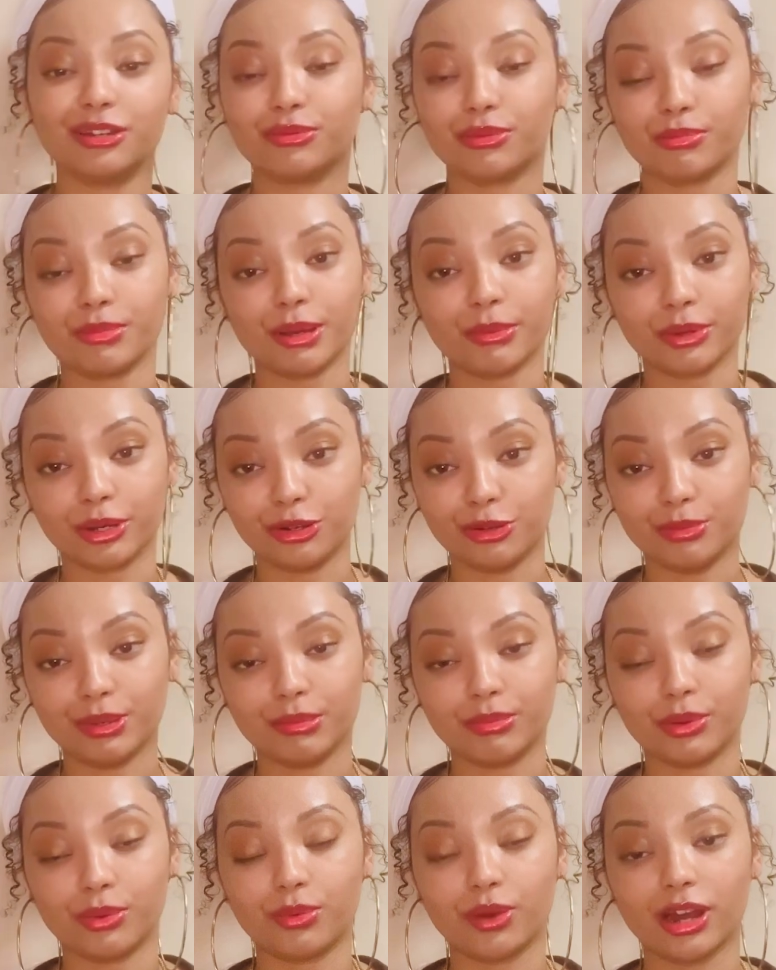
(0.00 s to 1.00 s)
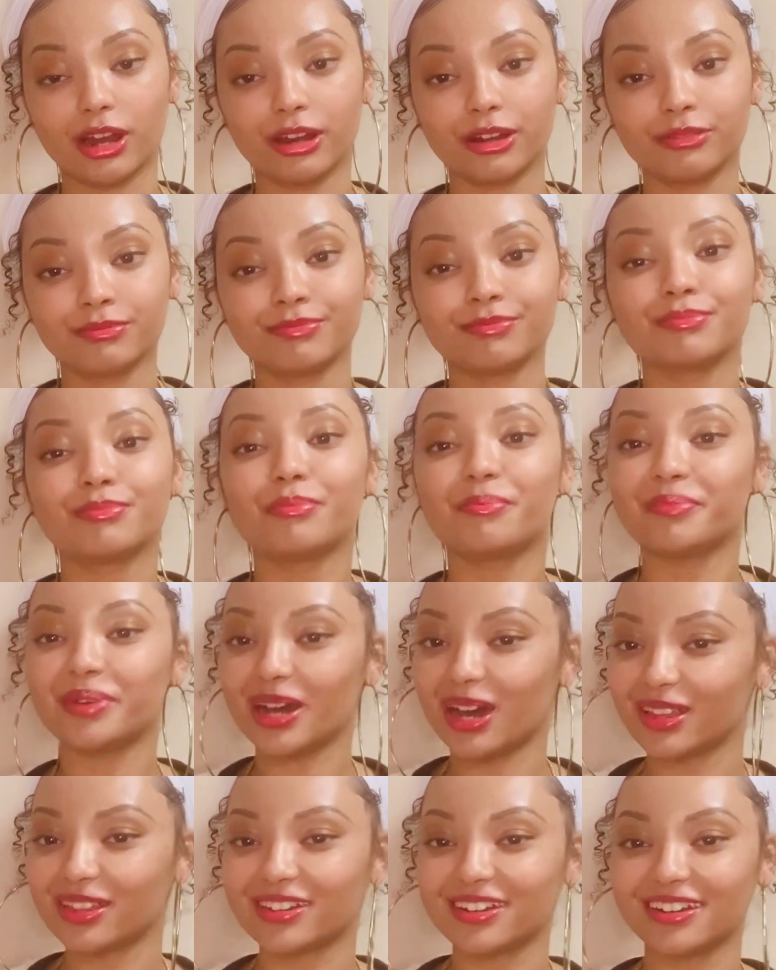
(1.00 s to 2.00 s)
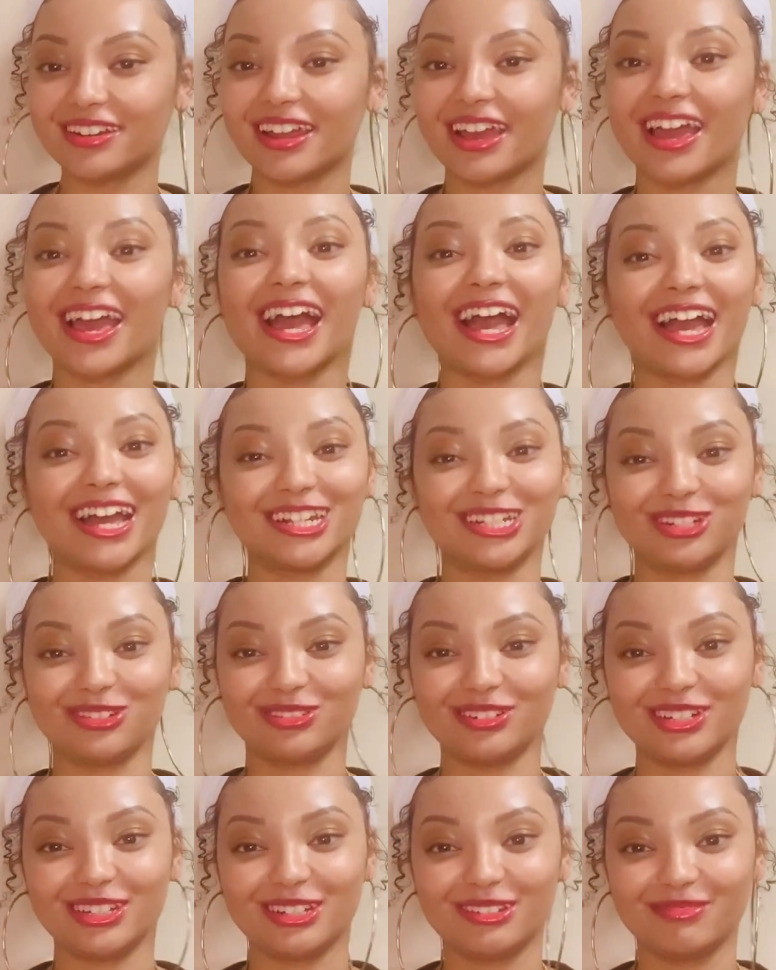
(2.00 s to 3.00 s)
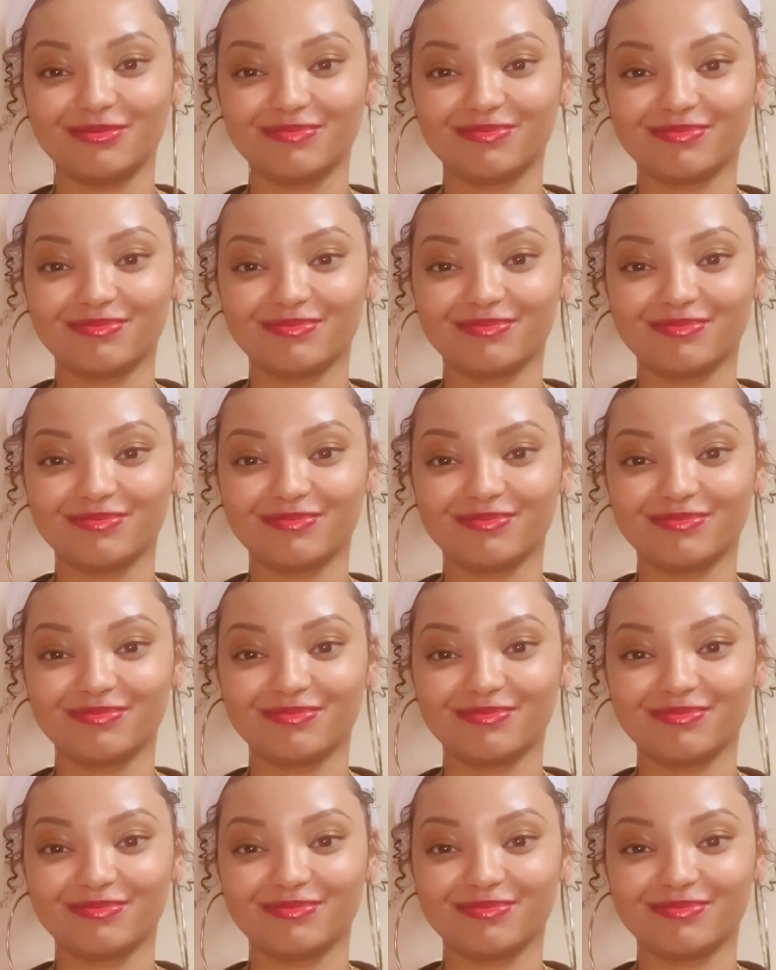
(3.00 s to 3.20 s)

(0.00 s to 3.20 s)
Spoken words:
remember who people were. But other than that, I enjoyed it.